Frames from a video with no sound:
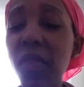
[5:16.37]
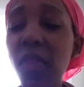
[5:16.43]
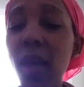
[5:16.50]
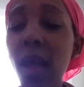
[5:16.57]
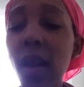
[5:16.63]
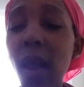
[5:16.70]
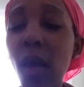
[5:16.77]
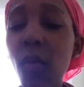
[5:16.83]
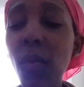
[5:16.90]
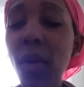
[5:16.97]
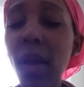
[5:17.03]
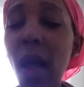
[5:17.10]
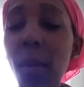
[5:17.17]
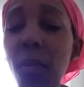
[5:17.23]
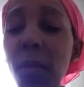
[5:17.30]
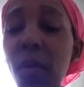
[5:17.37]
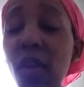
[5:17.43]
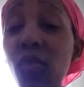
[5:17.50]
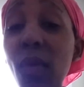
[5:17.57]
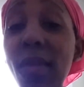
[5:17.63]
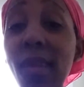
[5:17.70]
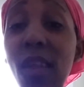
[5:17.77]
thing like when we come here,
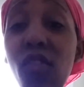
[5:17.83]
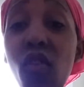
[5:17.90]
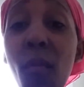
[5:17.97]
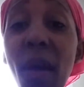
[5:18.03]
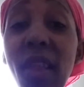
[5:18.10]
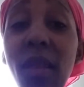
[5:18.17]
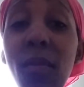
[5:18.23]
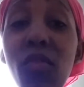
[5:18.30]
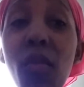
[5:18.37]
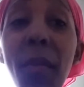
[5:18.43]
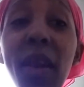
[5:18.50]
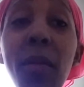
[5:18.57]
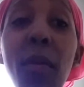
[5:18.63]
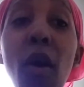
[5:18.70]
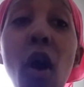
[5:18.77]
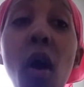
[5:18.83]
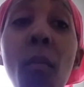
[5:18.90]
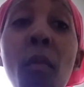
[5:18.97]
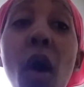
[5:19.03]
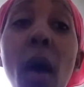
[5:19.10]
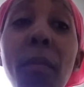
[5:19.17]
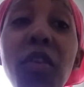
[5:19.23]
because we see so many
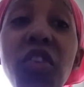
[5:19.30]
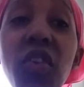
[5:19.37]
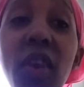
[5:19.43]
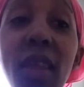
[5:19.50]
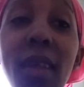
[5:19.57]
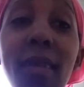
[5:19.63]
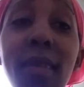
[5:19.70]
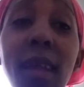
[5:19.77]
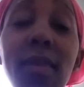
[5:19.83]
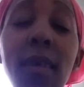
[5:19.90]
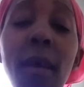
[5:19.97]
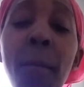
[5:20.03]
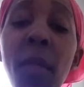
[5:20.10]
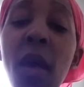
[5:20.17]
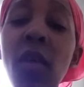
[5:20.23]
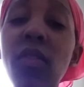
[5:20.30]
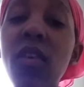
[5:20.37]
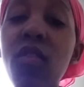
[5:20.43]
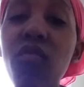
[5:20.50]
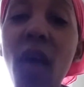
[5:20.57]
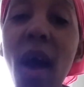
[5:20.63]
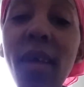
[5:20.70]
more opportunities, that
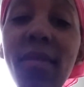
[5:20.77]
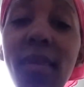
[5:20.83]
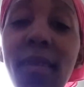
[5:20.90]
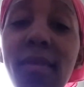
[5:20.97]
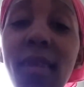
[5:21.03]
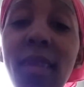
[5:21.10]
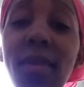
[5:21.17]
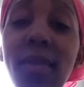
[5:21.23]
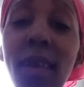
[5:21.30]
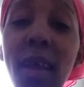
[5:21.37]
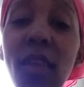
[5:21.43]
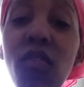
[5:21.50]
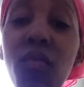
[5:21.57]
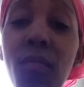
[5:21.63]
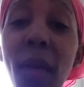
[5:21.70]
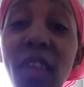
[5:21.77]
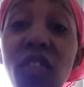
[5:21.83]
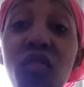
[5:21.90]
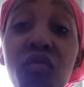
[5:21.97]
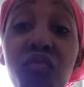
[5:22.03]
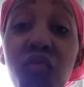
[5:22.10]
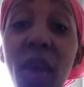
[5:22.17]
the grass is indeed
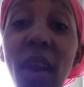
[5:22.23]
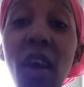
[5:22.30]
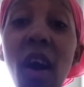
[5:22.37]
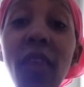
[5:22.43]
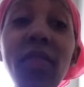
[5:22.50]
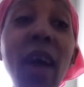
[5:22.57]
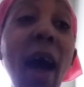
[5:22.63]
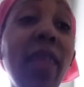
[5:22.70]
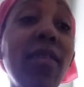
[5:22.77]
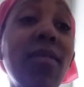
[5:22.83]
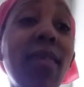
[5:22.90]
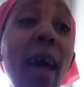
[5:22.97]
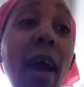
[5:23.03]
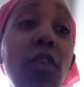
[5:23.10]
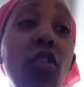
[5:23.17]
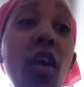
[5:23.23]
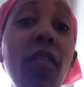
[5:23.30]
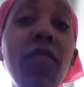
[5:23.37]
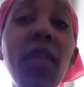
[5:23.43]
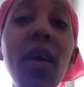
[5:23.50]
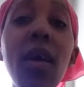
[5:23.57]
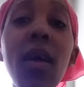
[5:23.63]
much greener on the other side
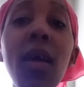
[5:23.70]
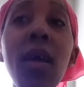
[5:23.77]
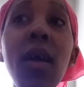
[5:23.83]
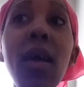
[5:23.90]
of the